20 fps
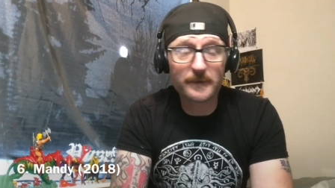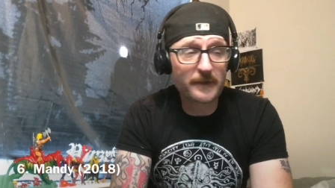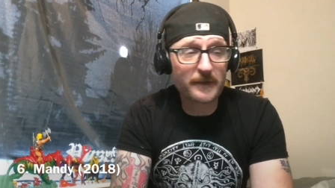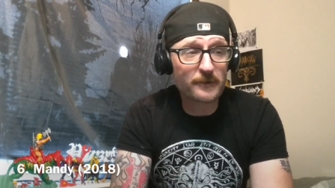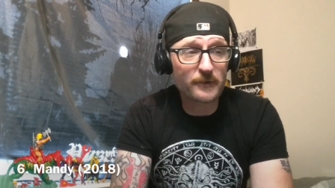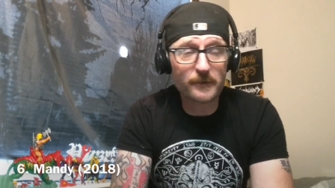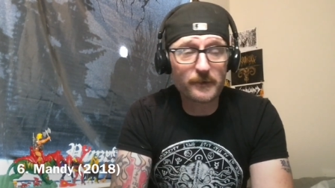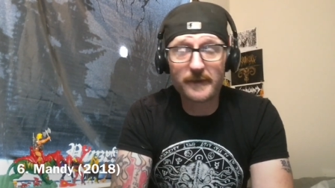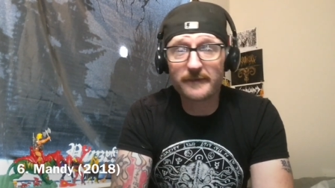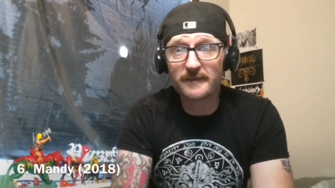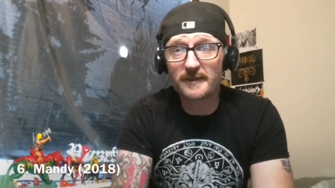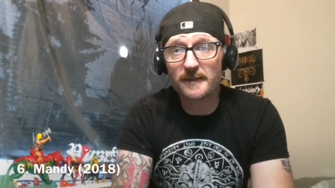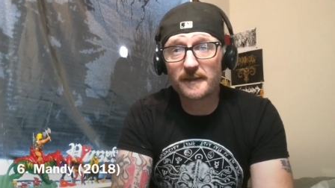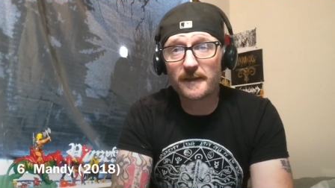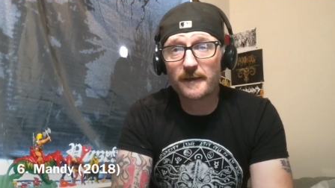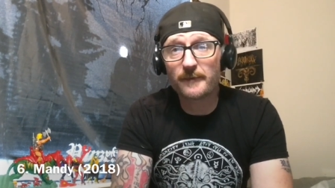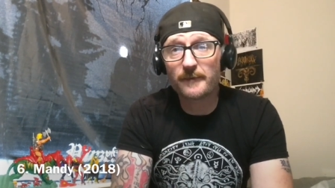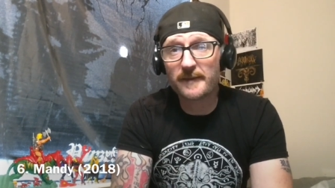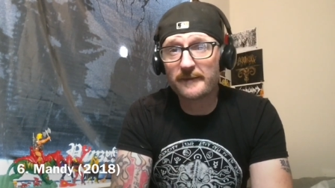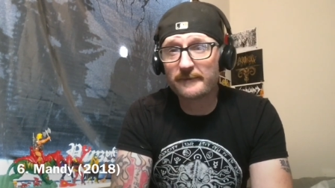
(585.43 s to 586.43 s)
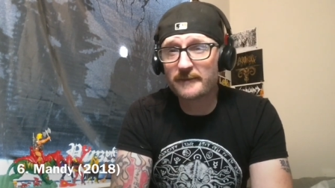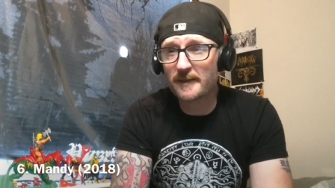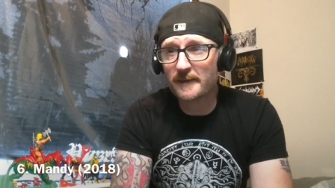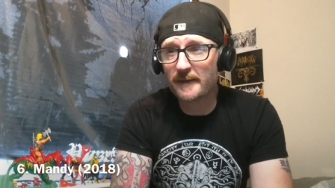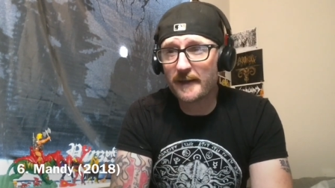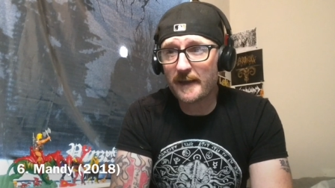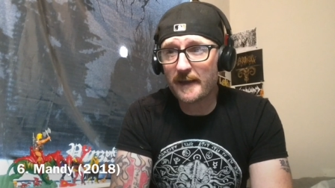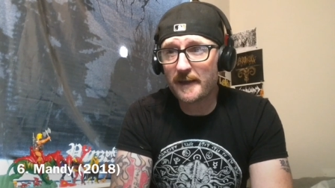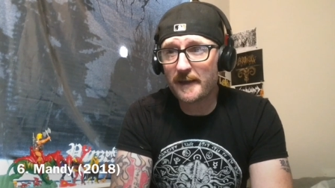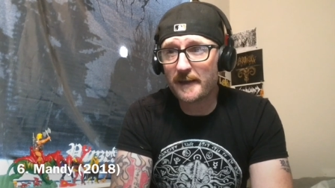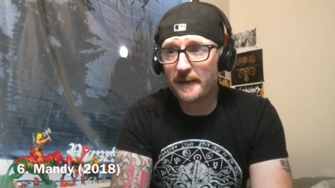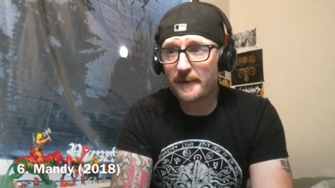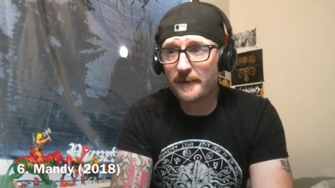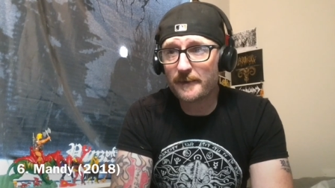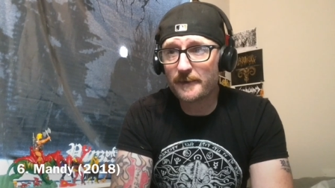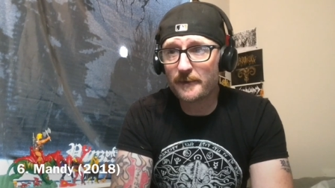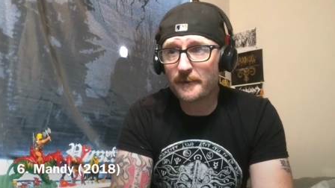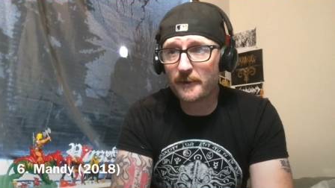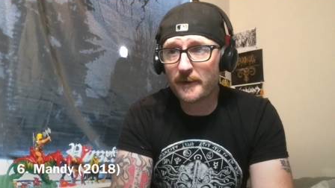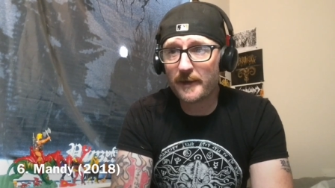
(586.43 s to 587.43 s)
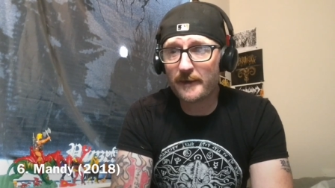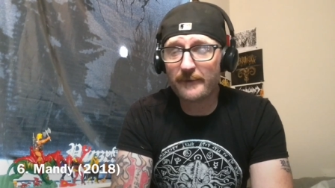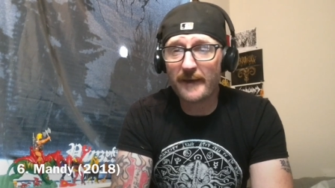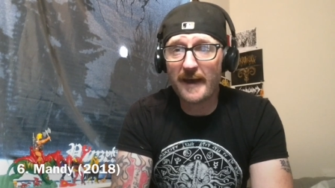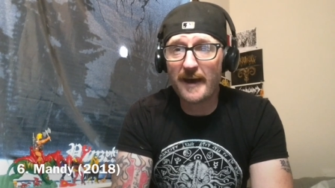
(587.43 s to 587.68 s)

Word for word: you know gives it gives it a you know kind of